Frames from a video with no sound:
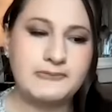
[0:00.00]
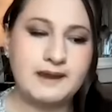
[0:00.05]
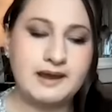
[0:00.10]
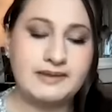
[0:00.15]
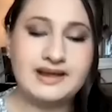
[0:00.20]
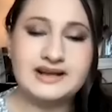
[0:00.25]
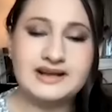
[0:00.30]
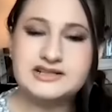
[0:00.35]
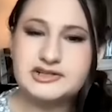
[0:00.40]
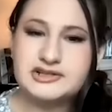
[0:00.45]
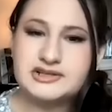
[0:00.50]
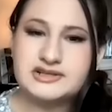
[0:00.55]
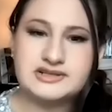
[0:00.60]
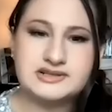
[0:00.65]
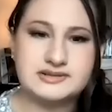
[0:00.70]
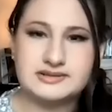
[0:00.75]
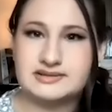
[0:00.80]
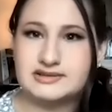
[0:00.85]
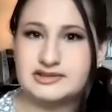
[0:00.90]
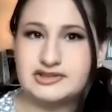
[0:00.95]
and that's
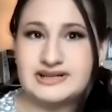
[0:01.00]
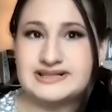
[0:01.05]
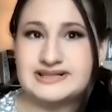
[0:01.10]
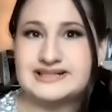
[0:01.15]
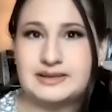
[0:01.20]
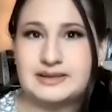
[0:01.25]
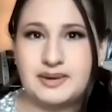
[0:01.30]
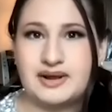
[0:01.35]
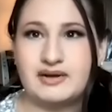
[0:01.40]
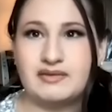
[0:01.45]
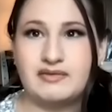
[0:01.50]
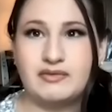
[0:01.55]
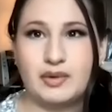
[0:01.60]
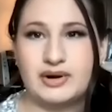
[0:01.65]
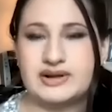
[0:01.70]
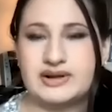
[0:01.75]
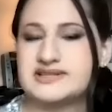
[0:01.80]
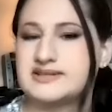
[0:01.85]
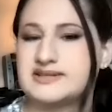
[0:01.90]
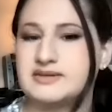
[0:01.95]
just just to be a
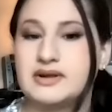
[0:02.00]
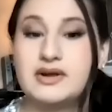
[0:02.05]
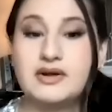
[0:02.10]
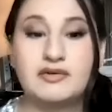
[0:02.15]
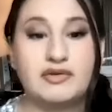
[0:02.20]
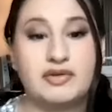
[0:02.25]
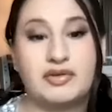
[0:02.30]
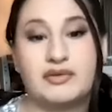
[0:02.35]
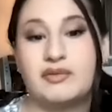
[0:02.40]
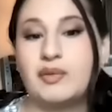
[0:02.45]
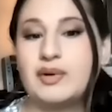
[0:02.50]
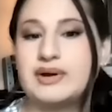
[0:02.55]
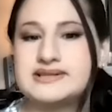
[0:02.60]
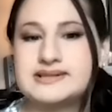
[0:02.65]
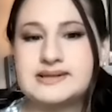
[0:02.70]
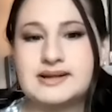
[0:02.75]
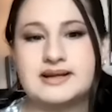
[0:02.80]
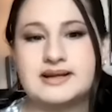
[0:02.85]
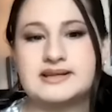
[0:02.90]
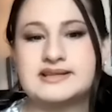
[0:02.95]
voice for the
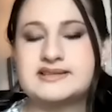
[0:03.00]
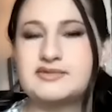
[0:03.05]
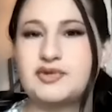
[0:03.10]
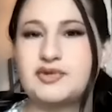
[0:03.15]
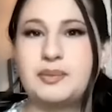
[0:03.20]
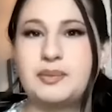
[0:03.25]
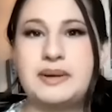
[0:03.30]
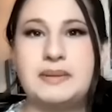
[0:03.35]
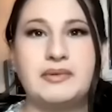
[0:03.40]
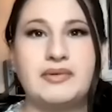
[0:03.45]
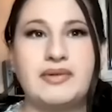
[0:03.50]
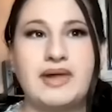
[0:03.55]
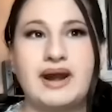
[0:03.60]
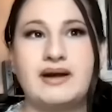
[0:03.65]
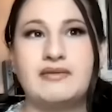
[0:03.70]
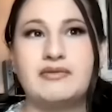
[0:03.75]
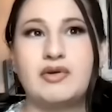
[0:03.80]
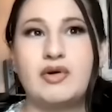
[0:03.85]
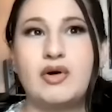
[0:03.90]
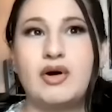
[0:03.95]
voiceless for people that
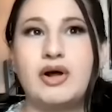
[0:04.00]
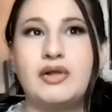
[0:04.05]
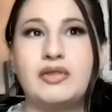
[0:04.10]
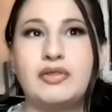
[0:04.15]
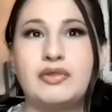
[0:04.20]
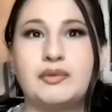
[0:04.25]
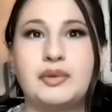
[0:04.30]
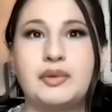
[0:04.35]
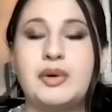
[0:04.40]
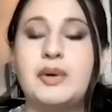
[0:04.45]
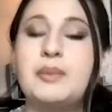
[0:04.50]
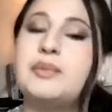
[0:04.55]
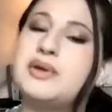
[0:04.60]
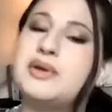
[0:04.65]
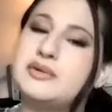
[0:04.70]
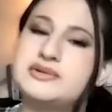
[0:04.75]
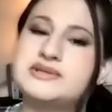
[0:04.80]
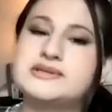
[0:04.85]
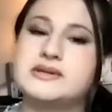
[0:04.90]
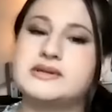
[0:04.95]
have gone through
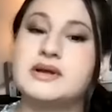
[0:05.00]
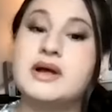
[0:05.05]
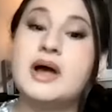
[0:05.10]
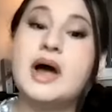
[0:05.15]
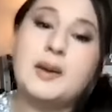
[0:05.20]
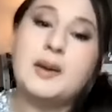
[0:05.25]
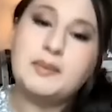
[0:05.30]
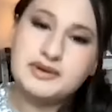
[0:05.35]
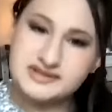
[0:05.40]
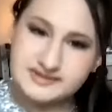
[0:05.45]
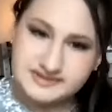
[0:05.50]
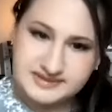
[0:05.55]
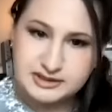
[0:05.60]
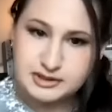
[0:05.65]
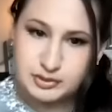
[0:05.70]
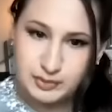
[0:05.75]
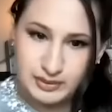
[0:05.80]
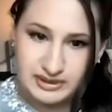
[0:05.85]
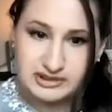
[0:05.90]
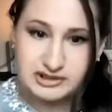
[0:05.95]
abuse abusive
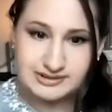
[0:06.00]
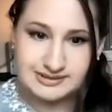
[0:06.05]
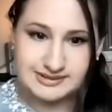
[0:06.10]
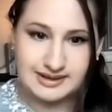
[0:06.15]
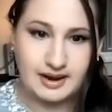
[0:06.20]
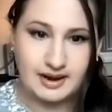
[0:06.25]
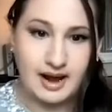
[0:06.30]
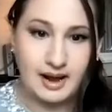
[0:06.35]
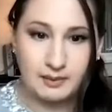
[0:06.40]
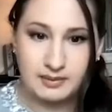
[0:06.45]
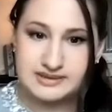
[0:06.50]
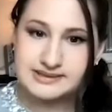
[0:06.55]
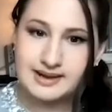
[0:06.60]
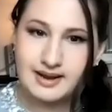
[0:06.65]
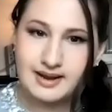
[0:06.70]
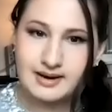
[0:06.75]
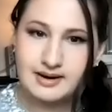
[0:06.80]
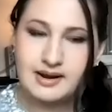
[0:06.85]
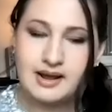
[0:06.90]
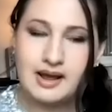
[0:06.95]
situations like i was
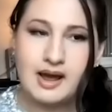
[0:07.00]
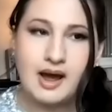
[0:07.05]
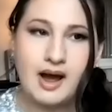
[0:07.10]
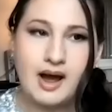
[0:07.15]
in